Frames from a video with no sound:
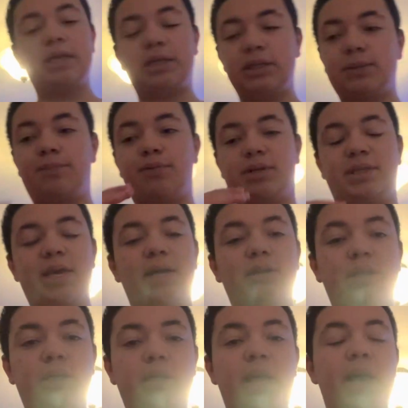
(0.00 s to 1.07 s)
doesn't
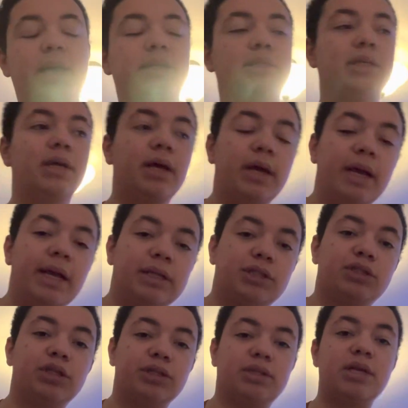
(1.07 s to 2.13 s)
protect the glass.
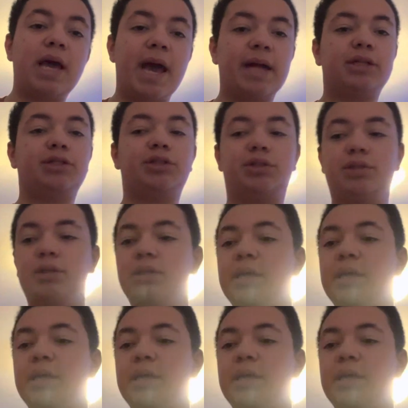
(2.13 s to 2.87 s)
It's just etched